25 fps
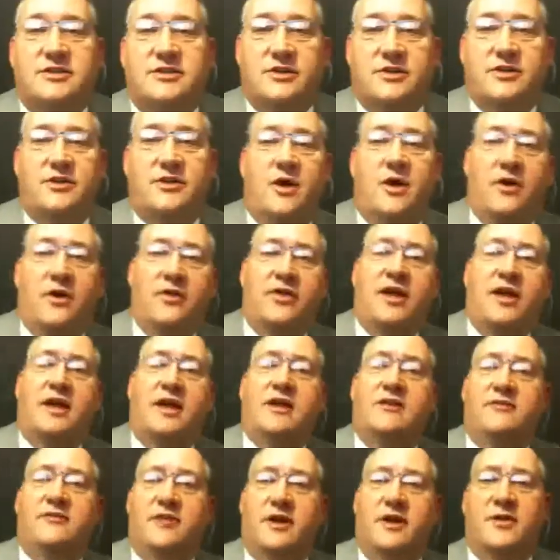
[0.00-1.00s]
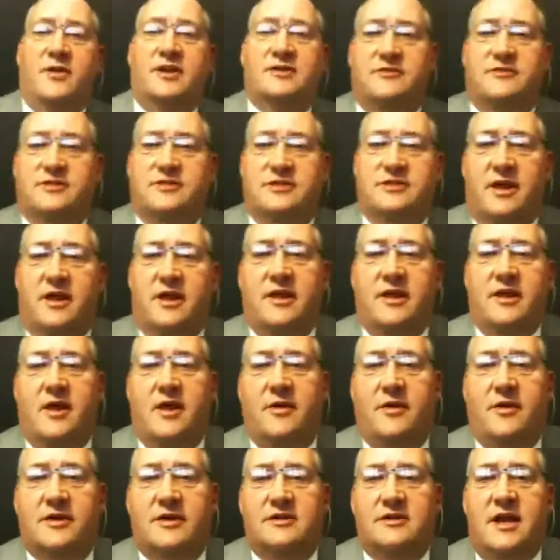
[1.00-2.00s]
good to know. Thank you very much for sharing that
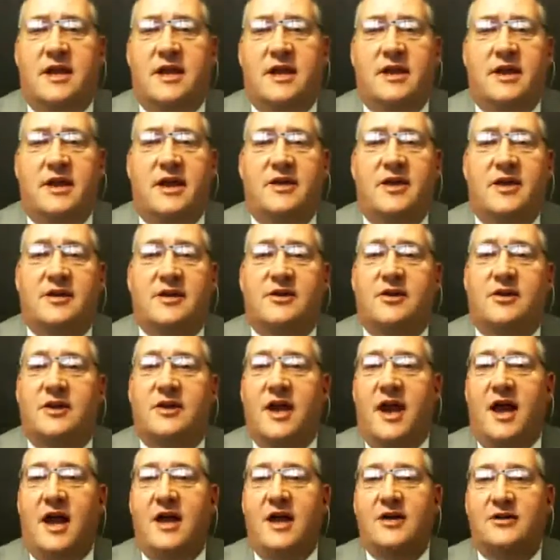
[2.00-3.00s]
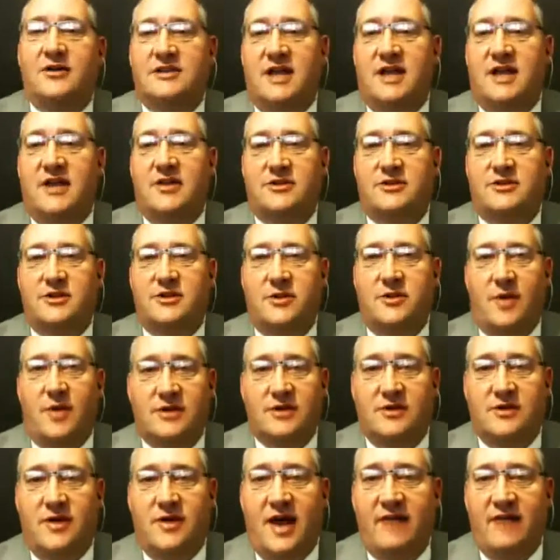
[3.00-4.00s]
with us. Now, Dr. Lee, I understand that you
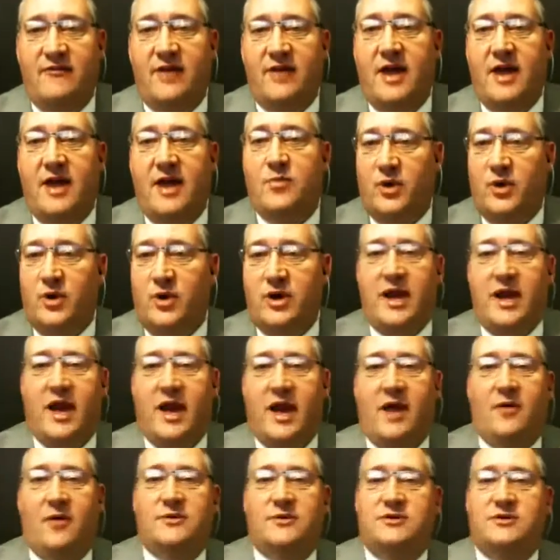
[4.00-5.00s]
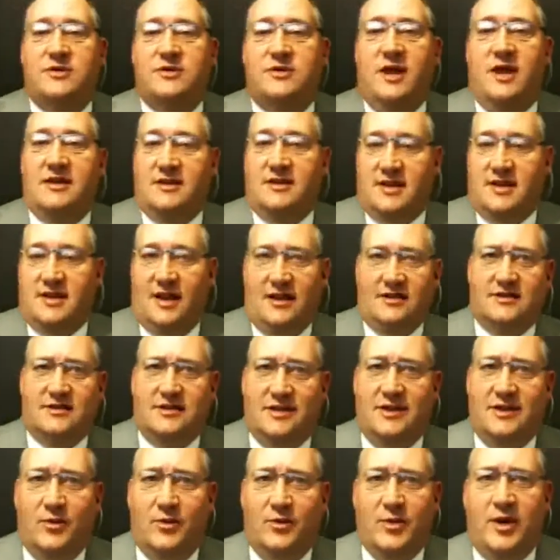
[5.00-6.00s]
also have a book out. Would you like to tell us a
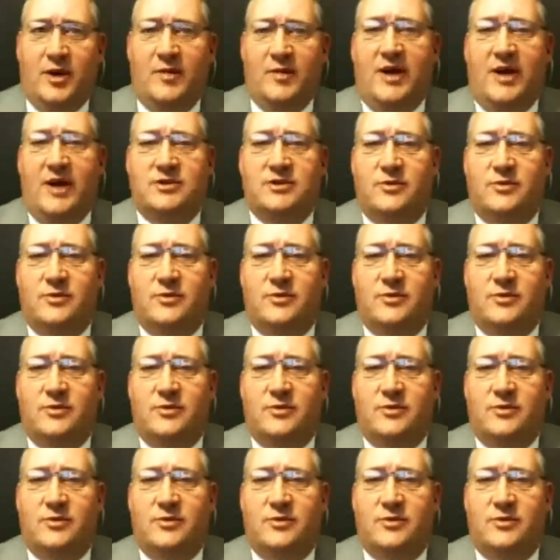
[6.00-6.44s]
little bit about